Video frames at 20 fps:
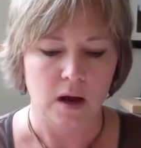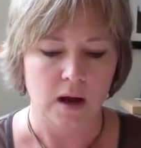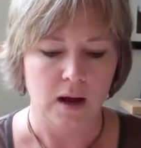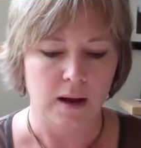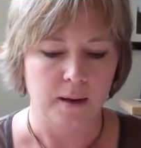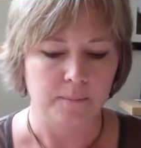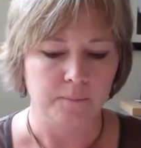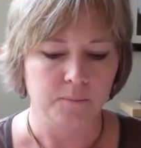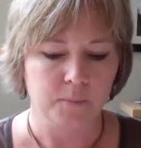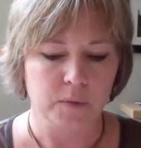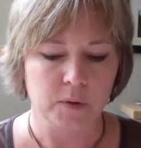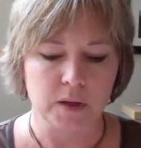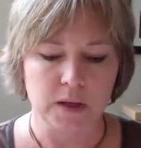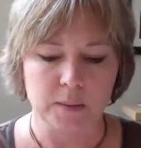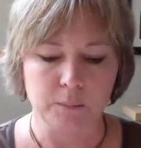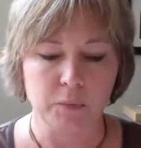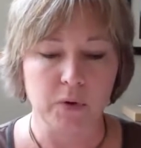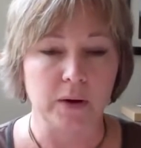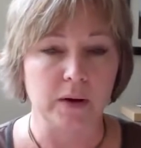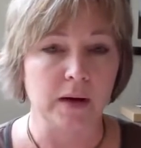
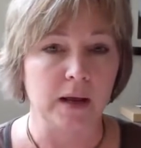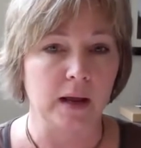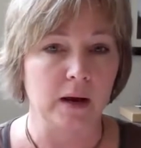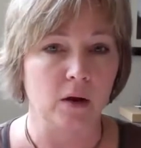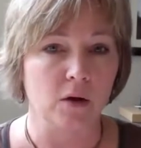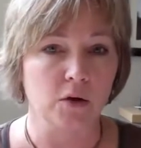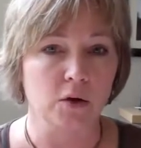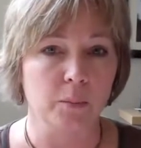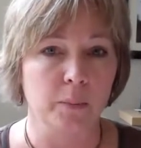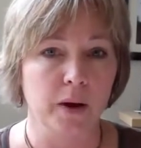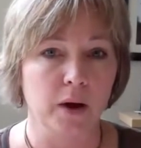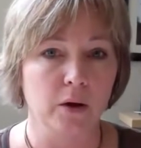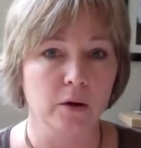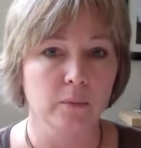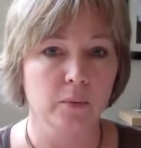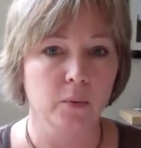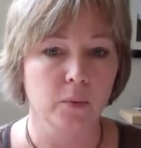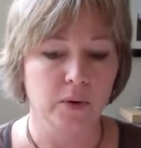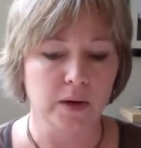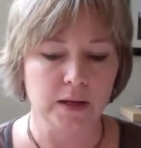Print out all your
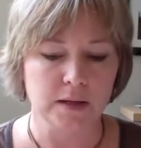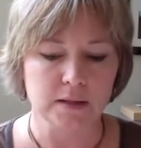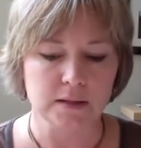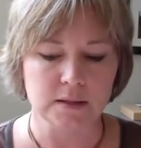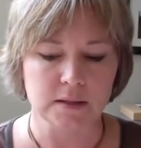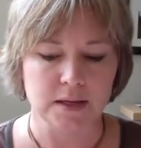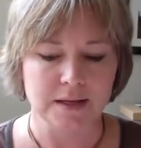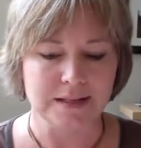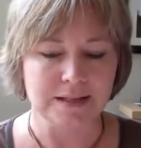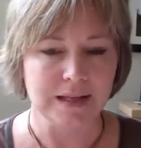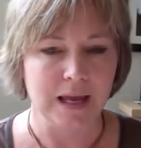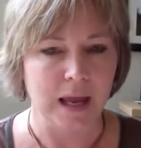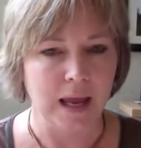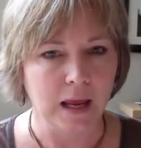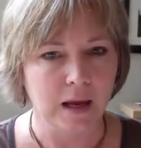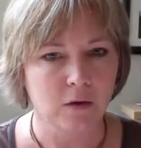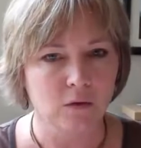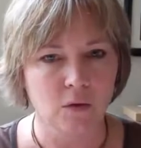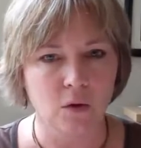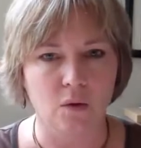PowerPoints.
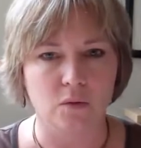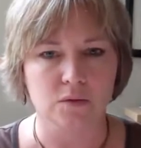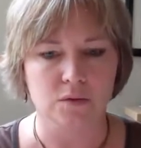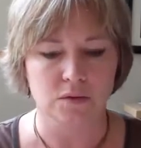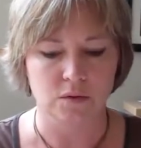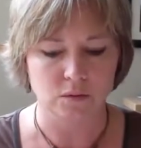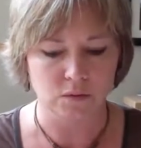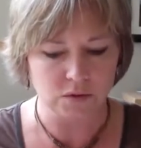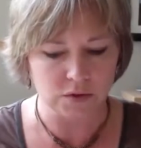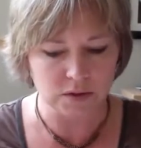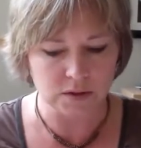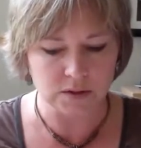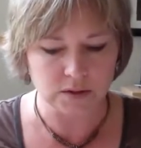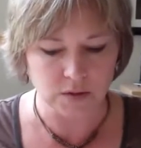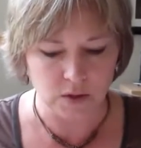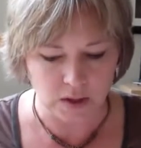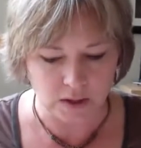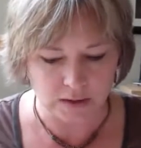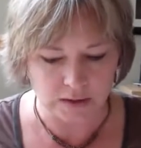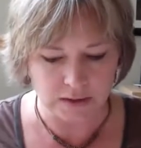Take notes. Don't
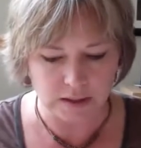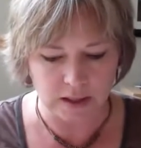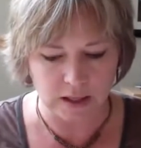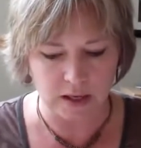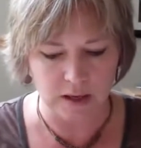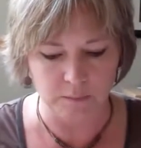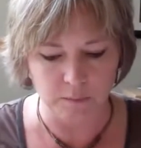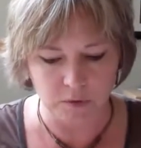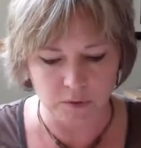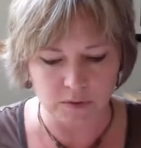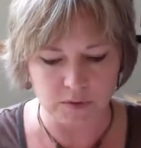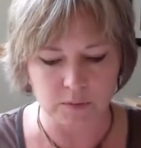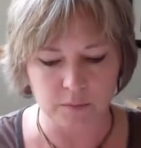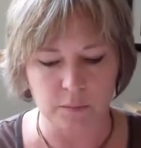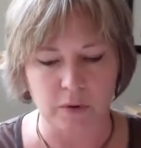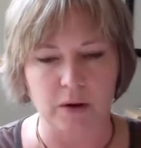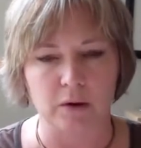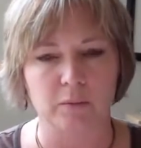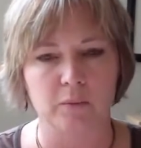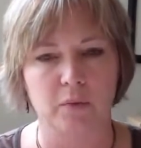just keep those
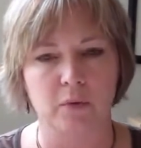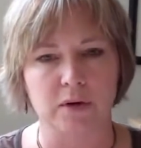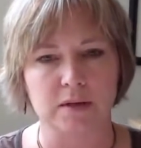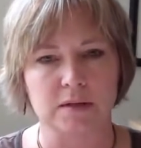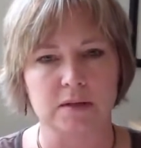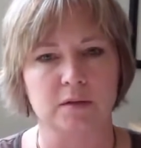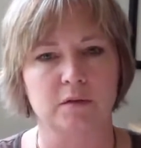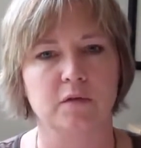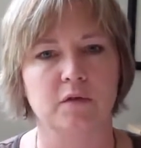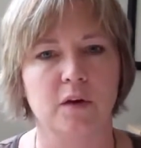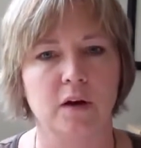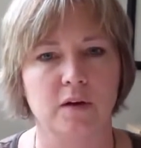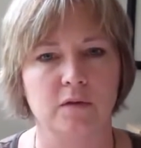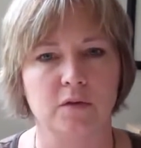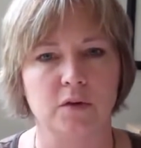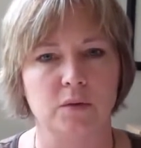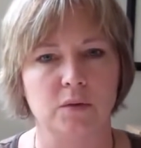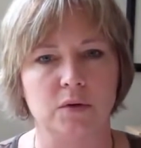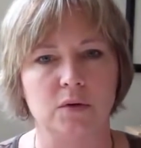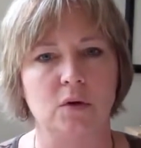PowerPoints in front
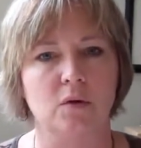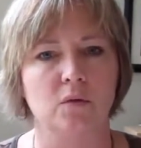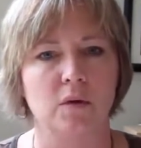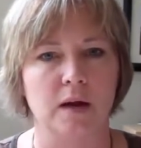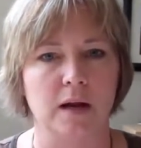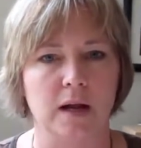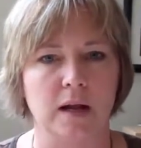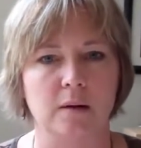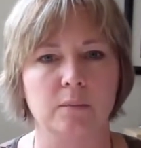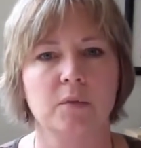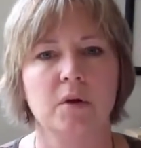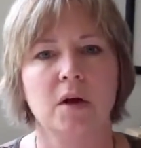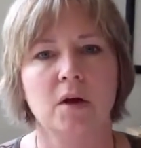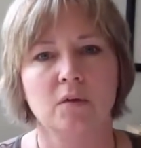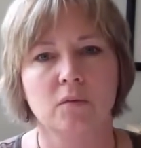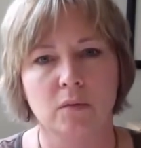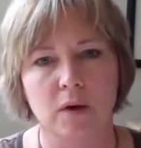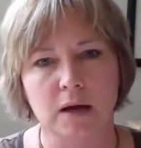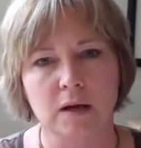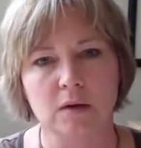of you and don't write on them.
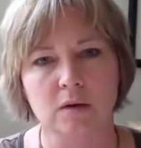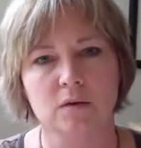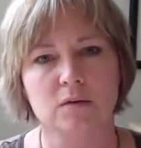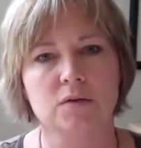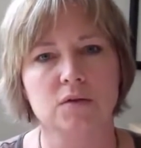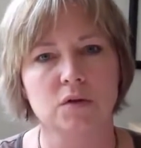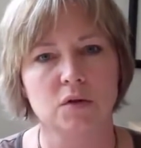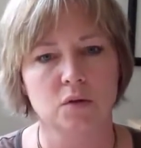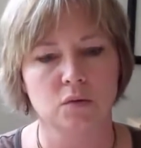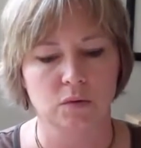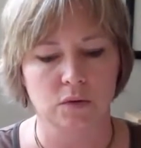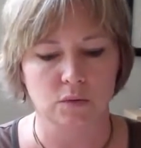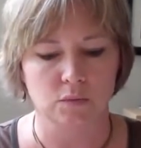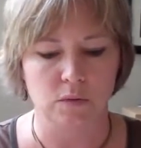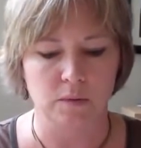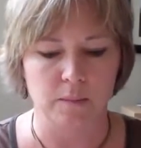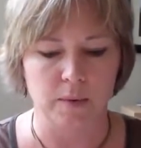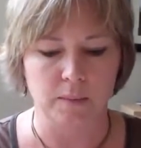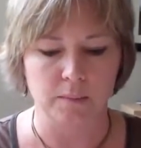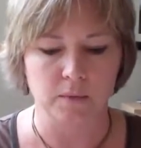Write notes so you can
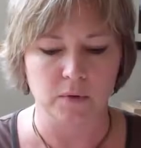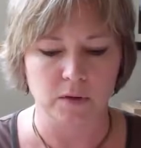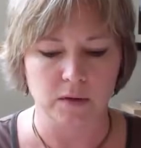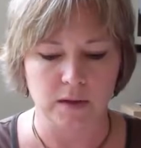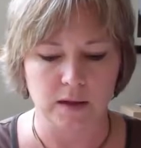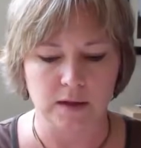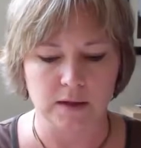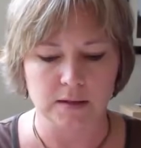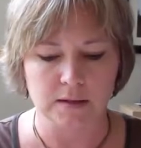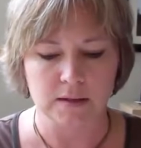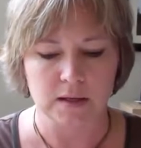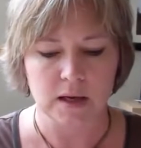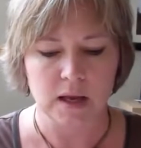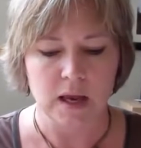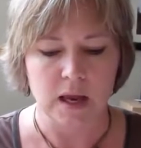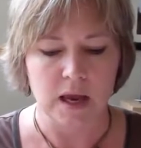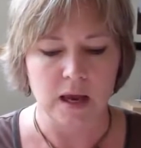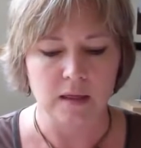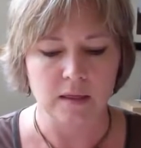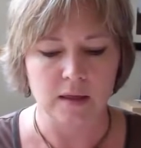remember things.
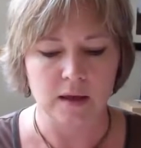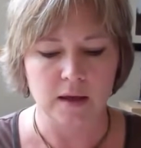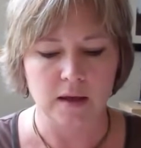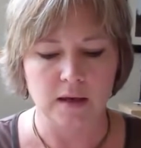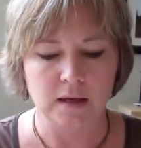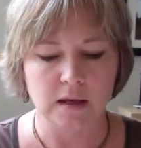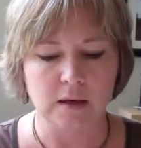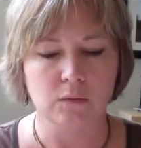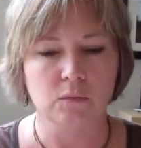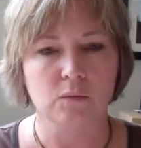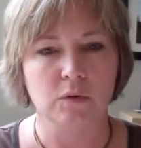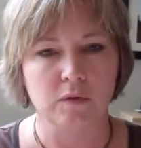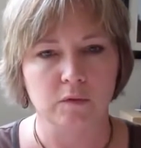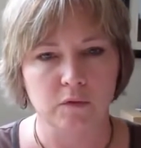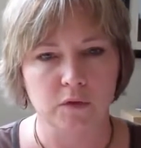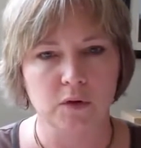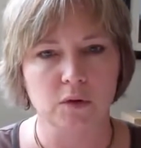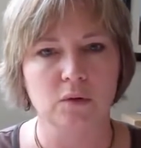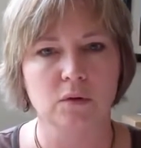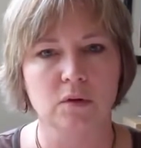And then
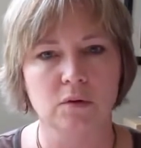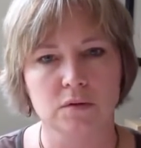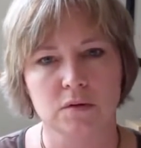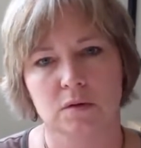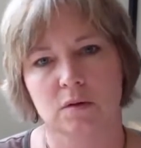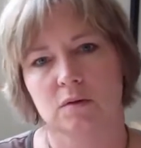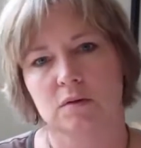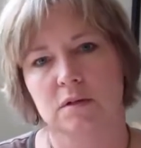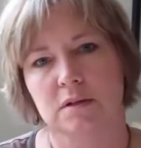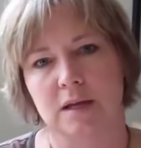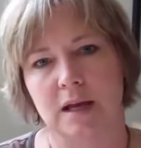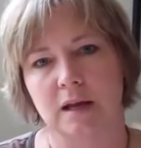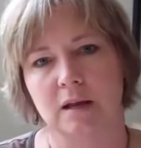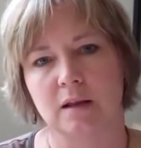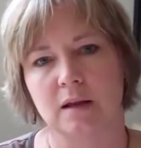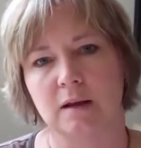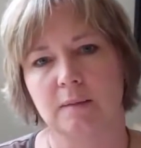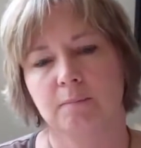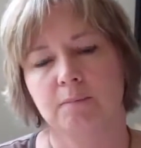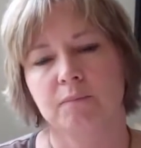review those notes
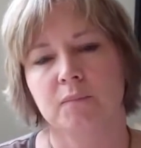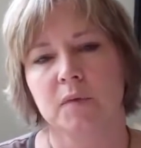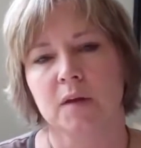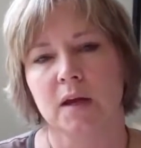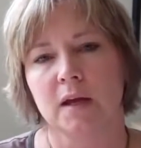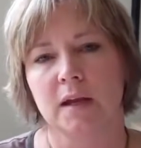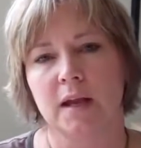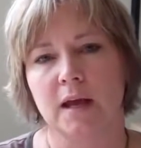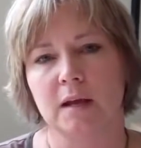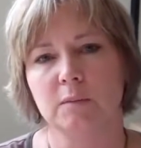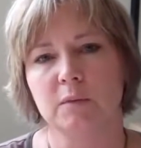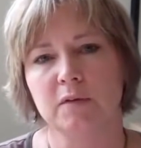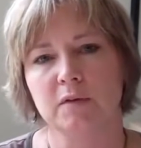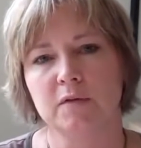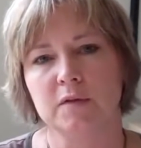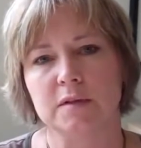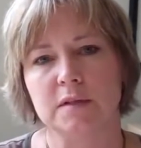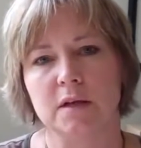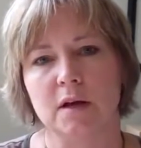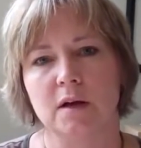daily. Anatomy
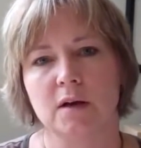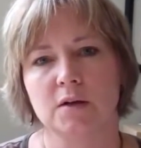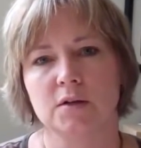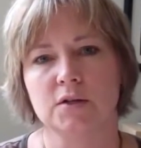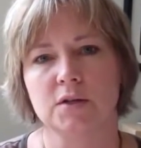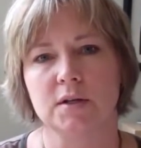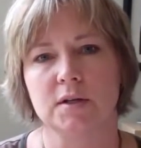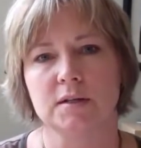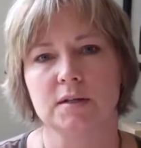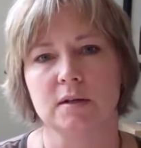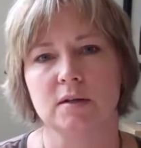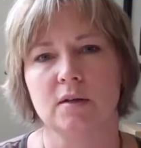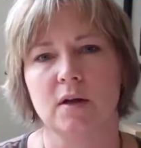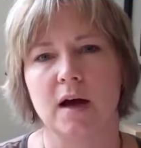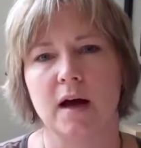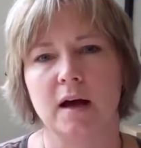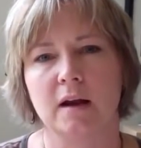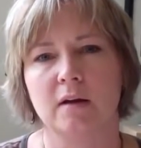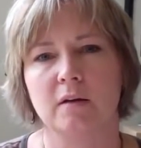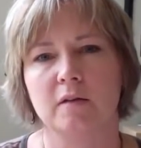and physiology is a
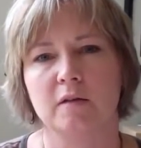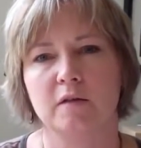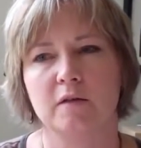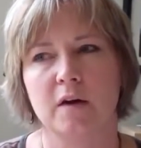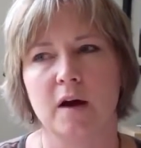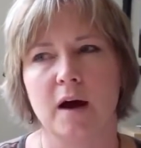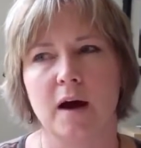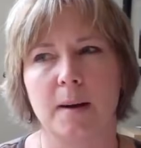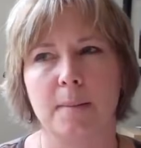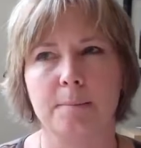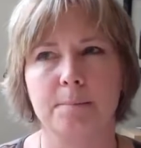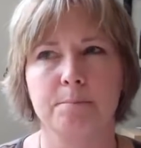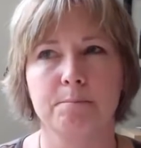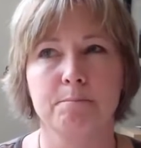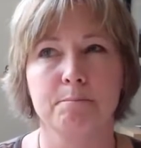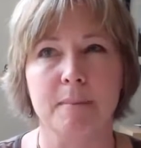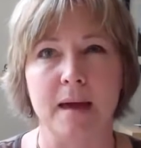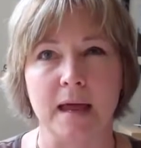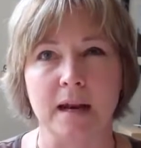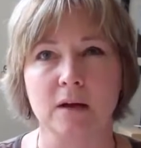lot of
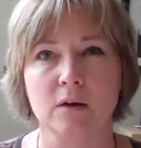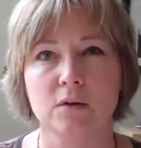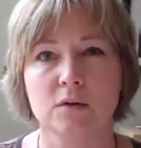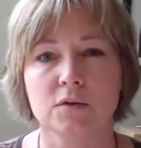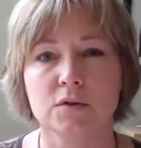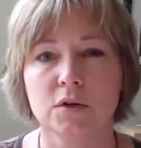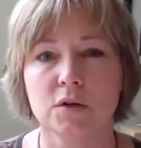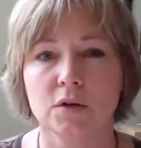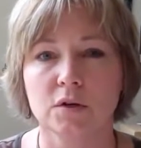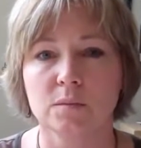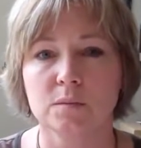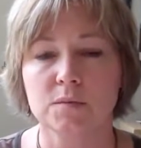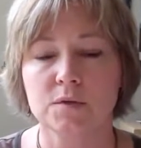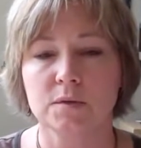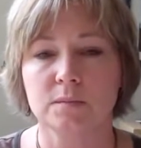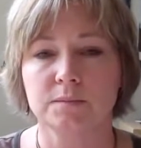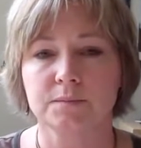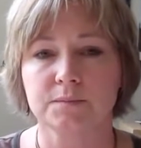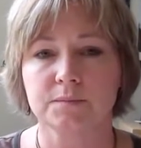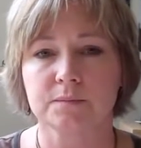medical
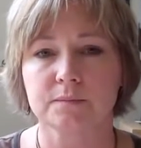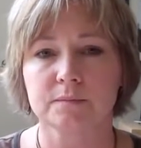terms